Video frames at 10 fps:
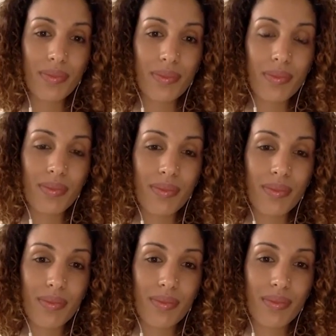
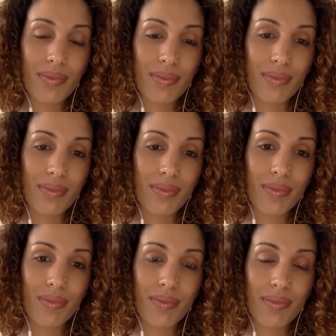
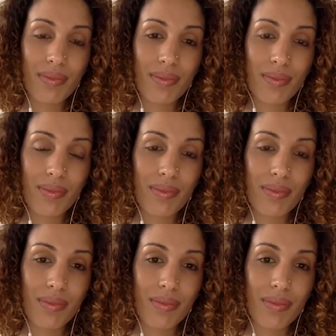
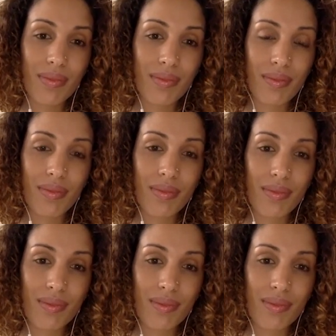The person shown says nothing.